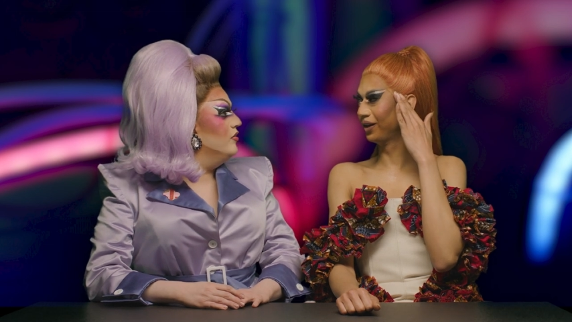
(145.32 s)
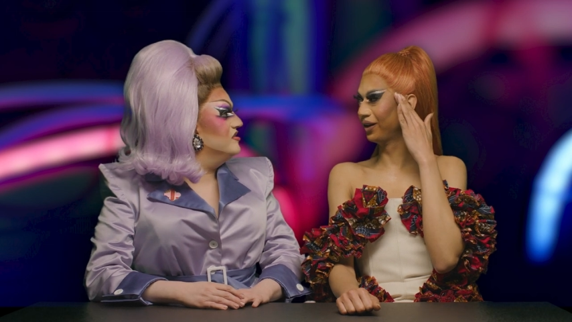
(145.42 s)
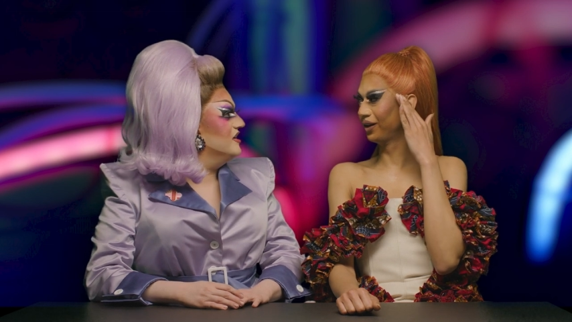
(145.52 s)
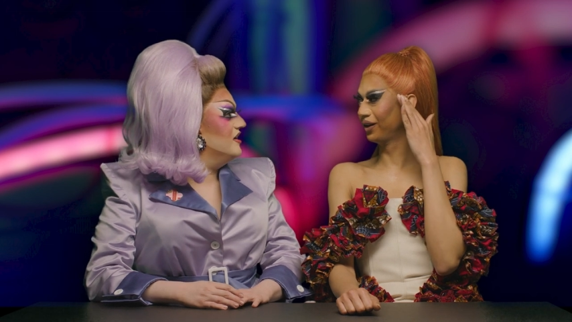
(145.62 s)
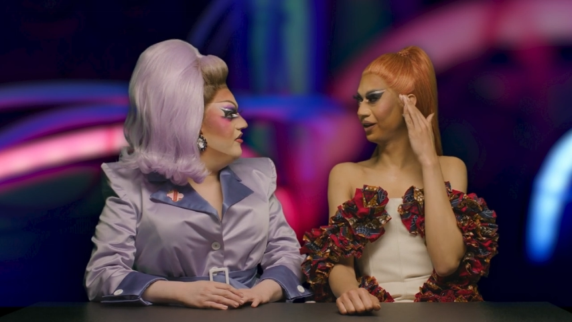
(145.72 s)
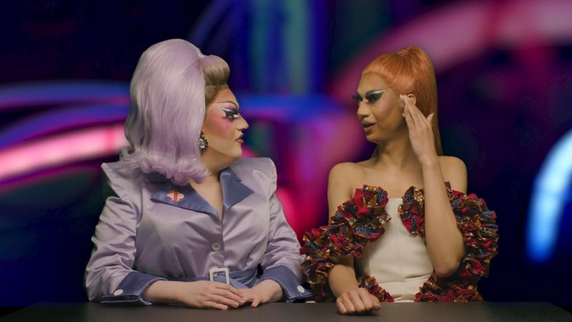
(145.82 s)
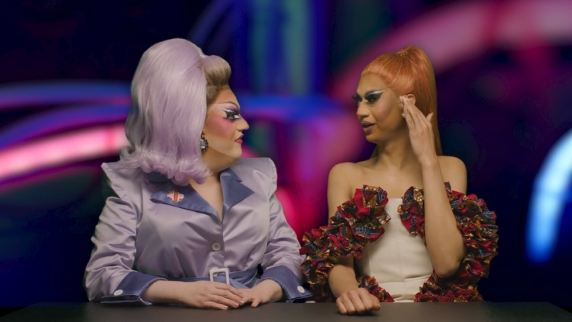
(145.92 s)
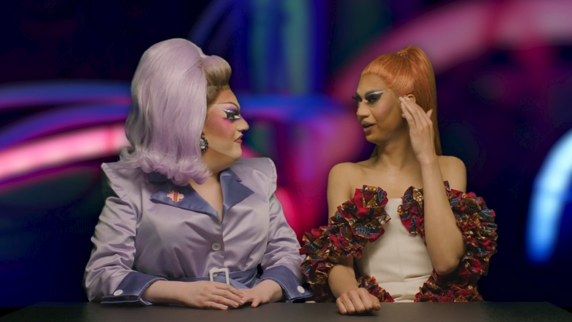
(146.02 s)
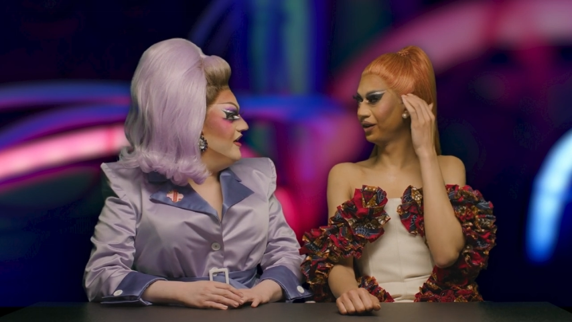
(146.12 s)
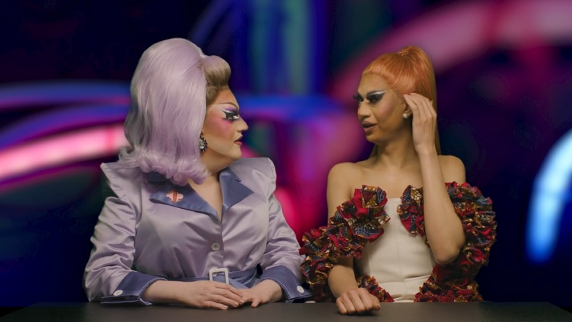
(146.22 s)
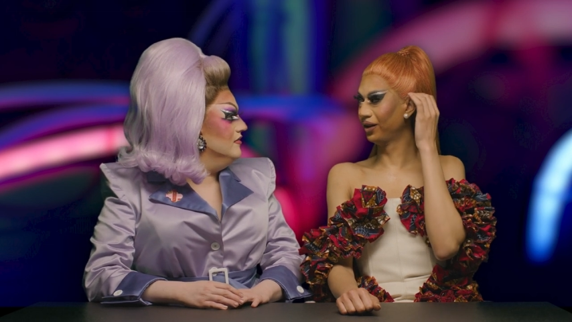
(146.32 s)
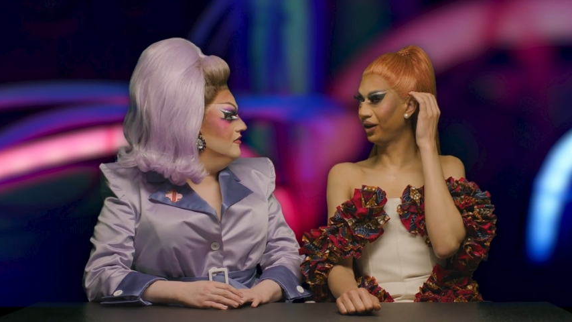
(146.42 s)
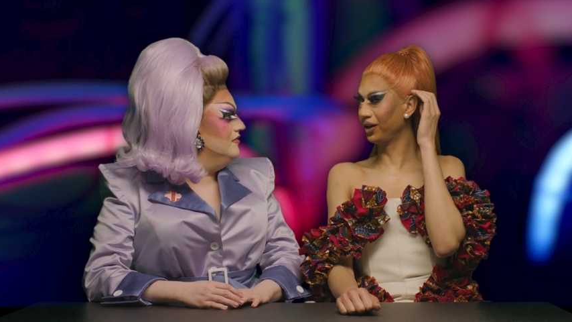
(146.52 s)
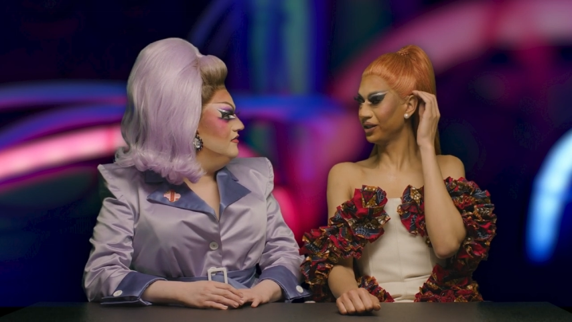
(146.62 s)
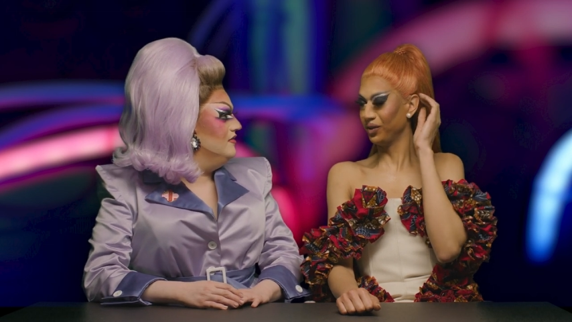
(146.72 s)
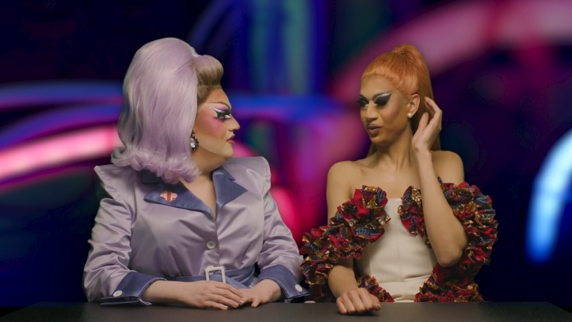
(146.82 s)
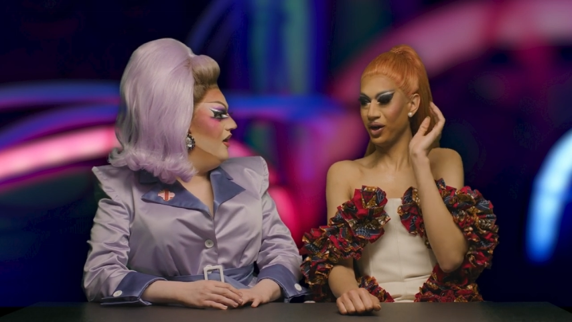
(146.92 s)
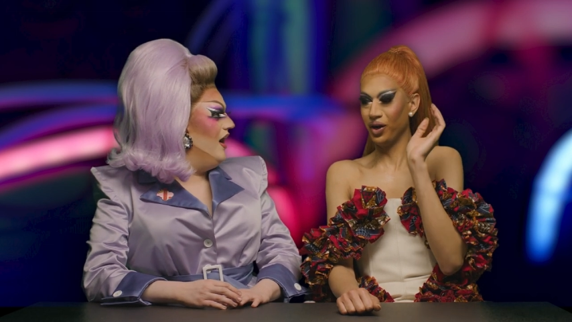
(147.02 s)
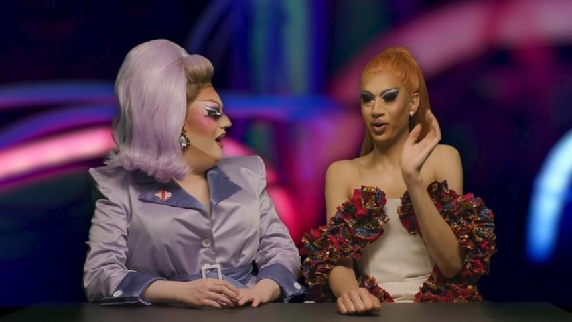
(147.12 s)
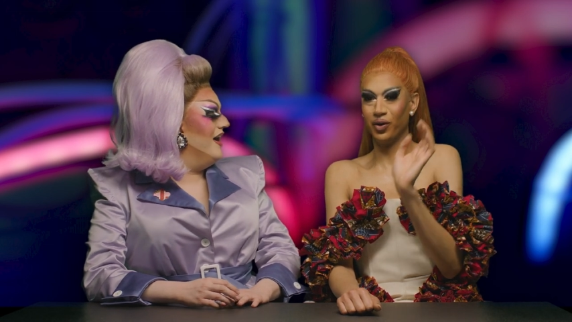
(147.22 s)
Speaker 1: What's it going to reveal?
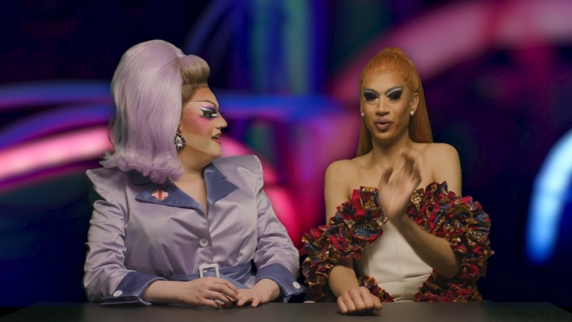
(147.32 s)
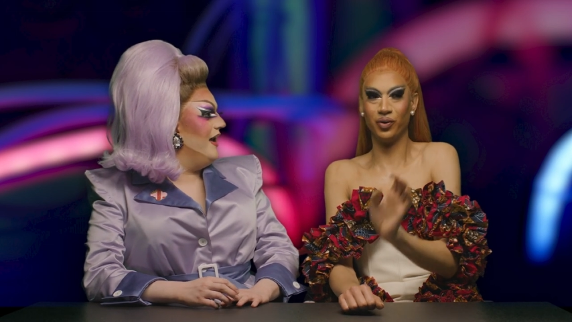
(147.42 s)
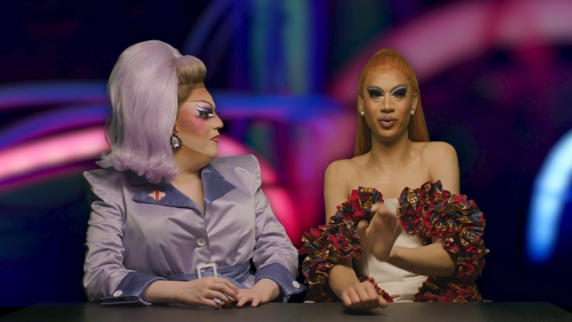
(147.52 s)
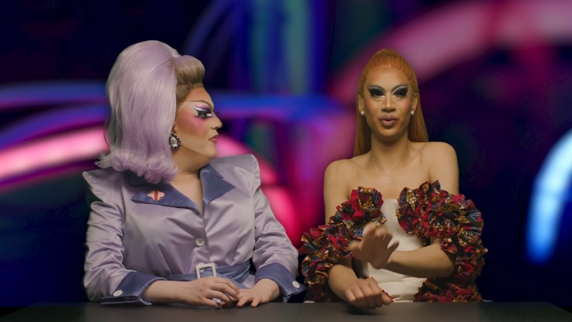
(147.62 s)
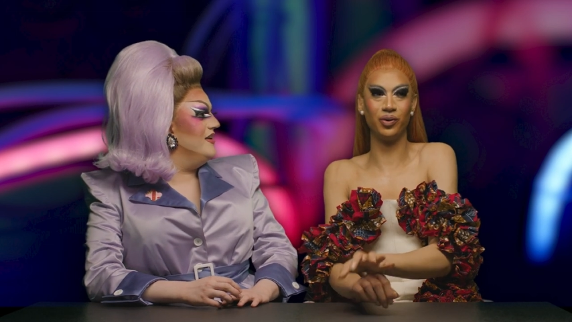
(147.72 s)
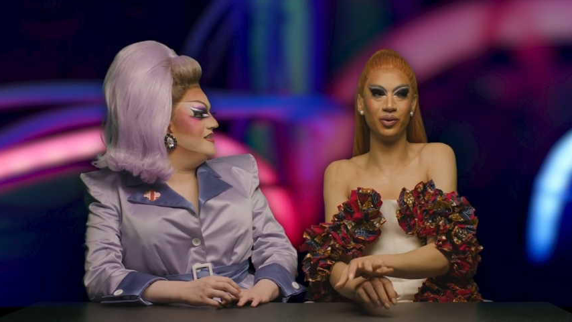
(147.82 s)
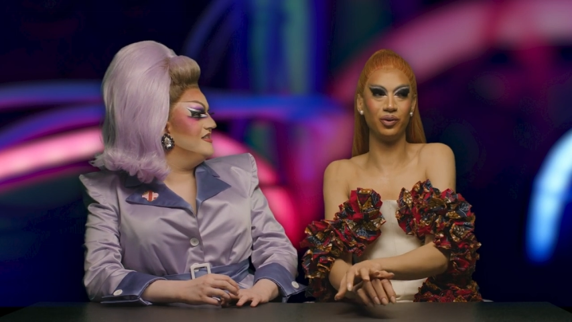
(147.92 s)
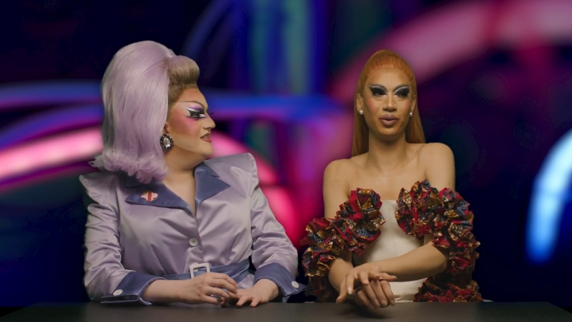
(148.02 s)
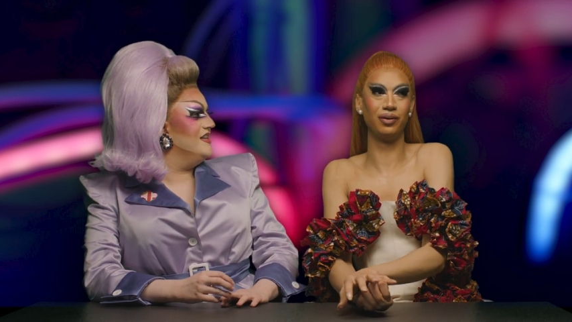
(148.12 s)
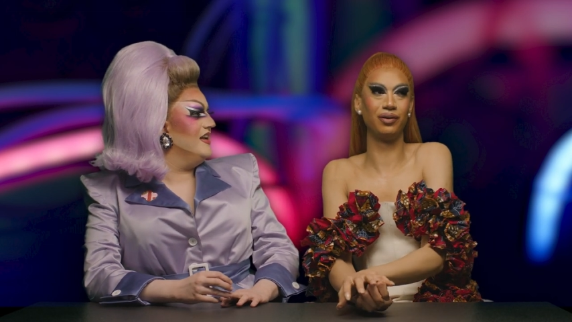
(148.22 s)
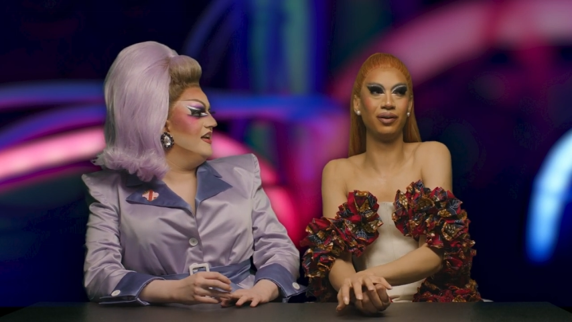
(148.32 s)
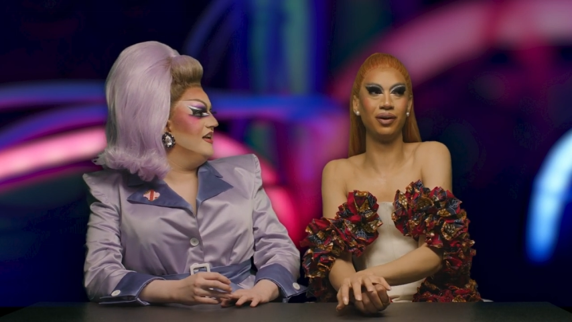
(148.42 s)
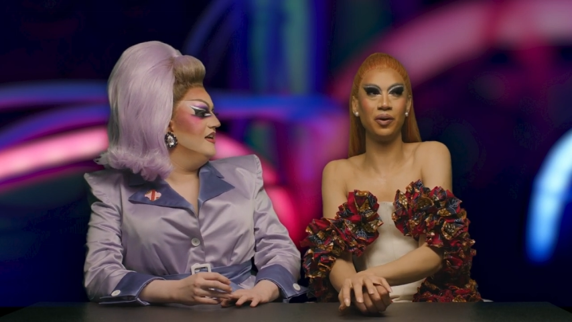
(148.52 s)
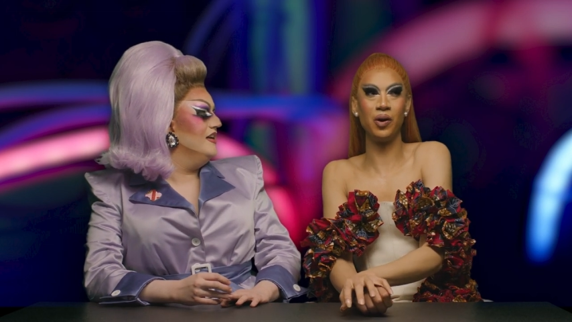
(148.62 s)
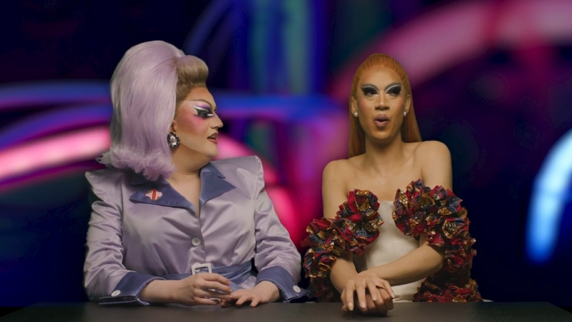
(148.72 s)
I can't wait to see.